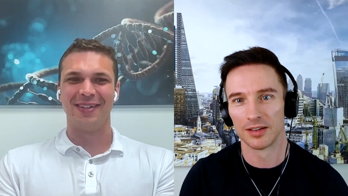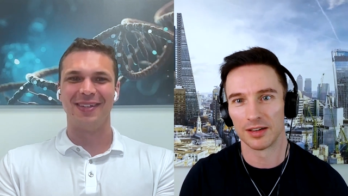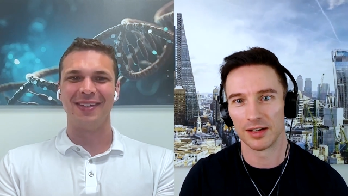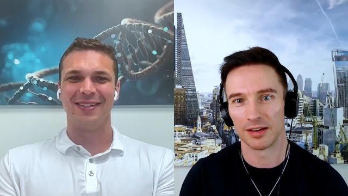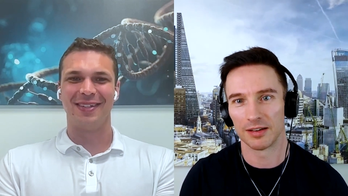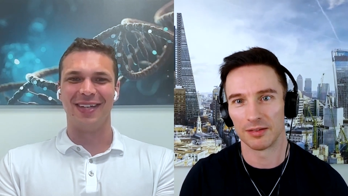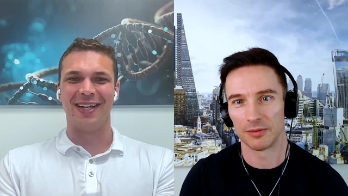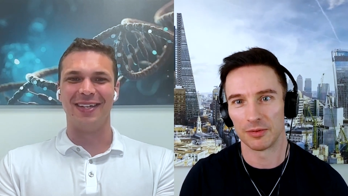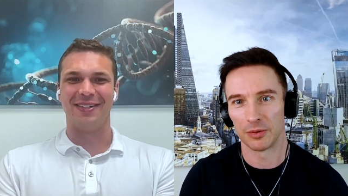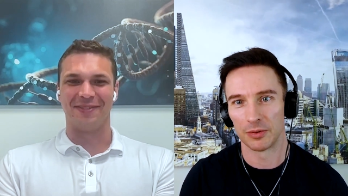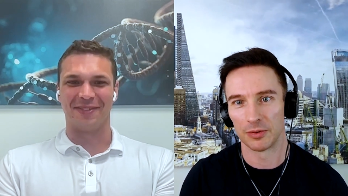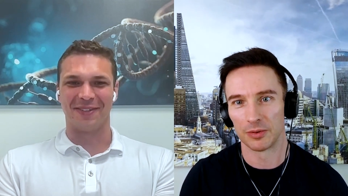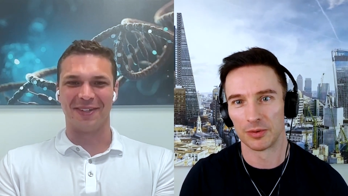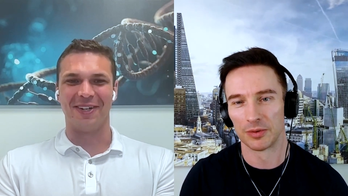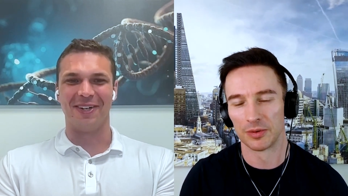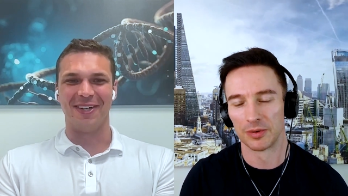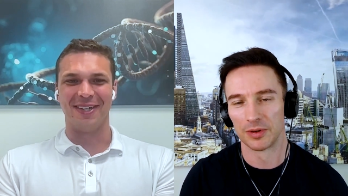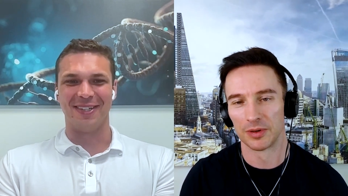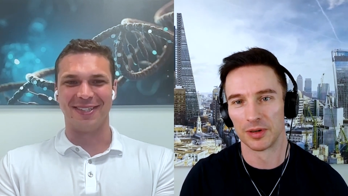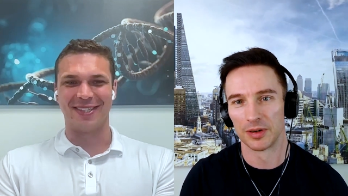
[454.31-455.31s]
Speaker 1: Yeah, different
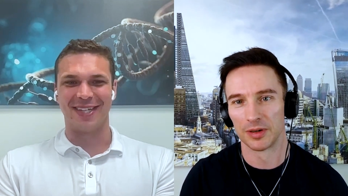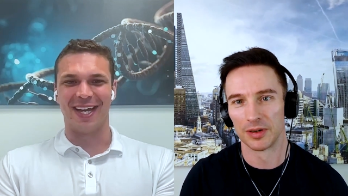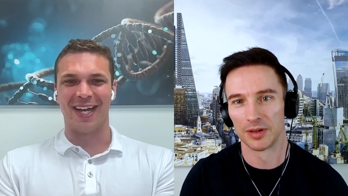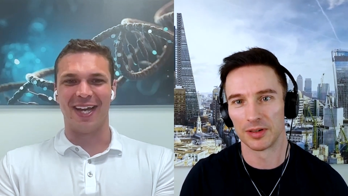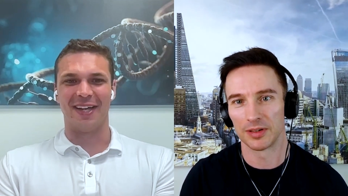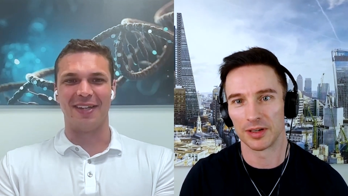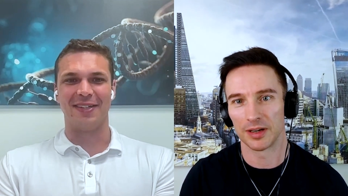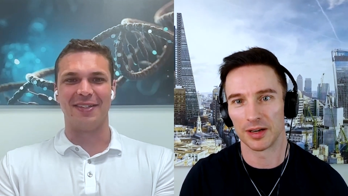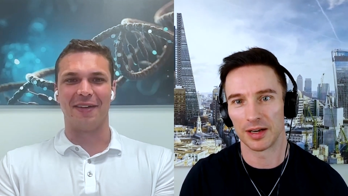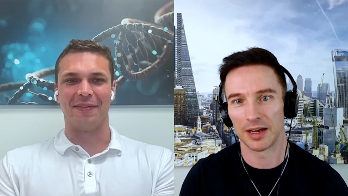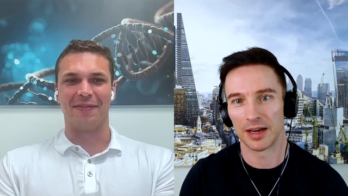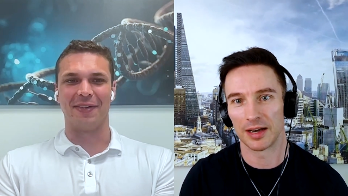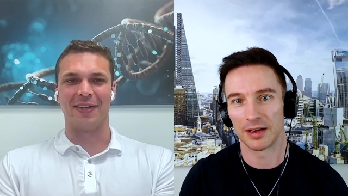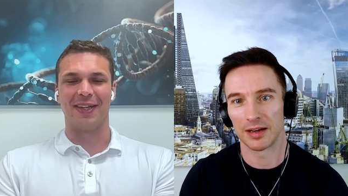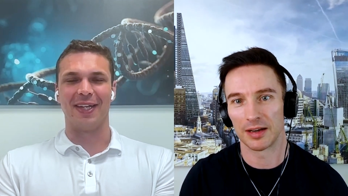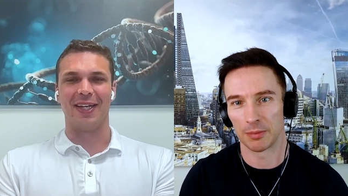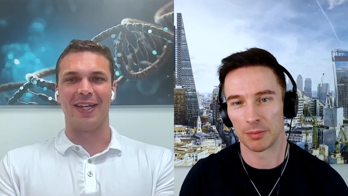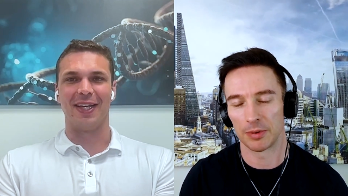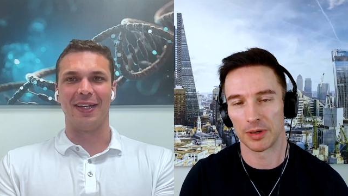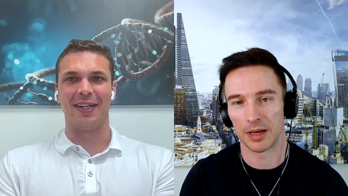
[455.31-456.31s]
areas. Or, yeah, definitely.
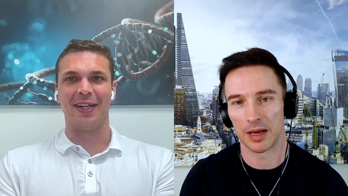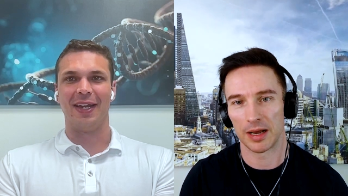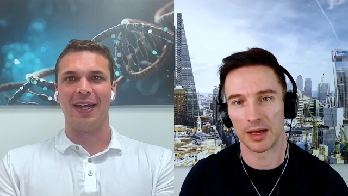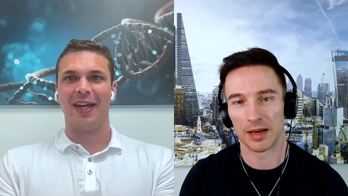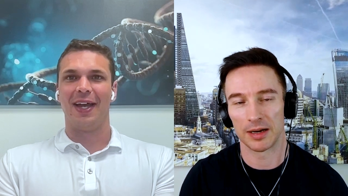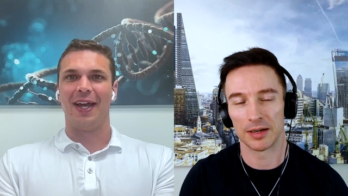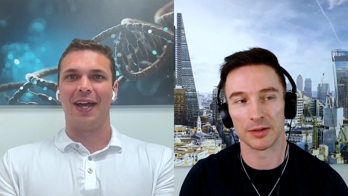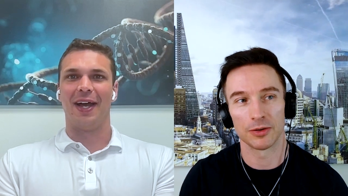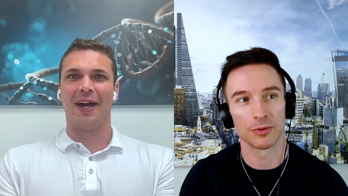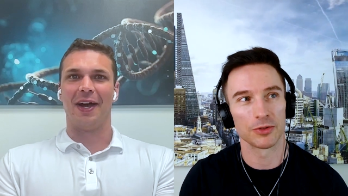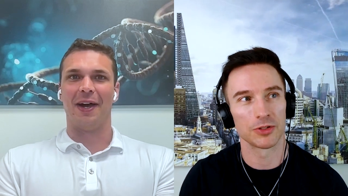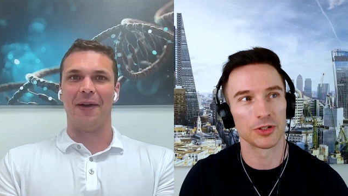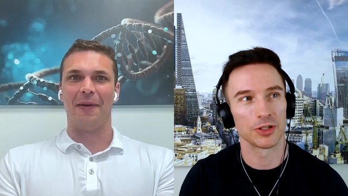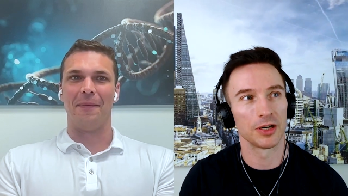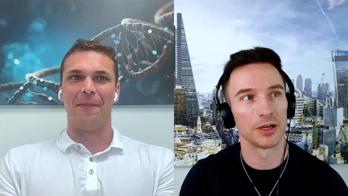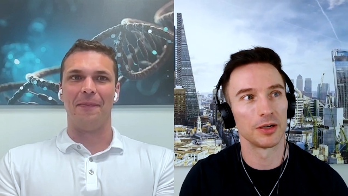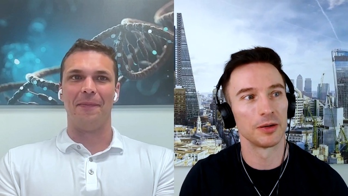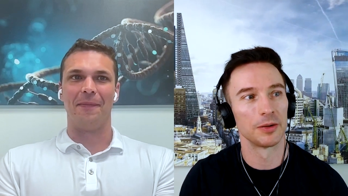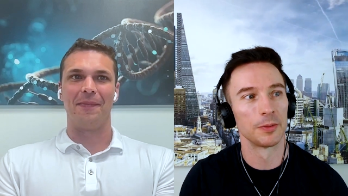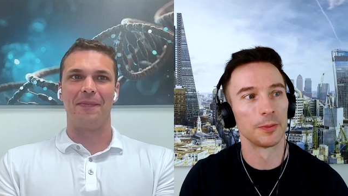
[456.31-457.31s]
Yeah, and,
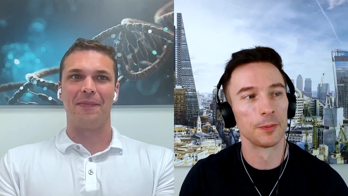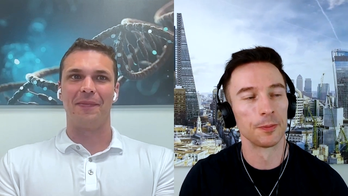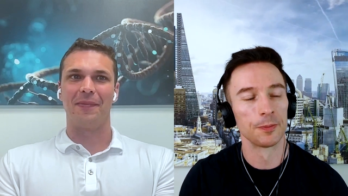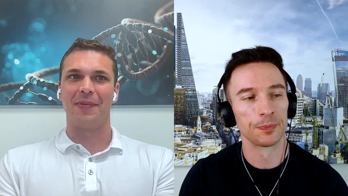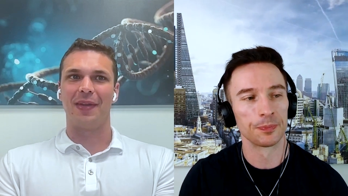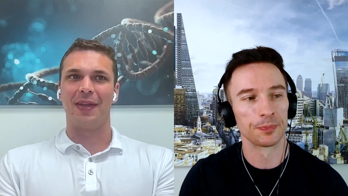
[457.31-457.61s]
angles. Um, yeah.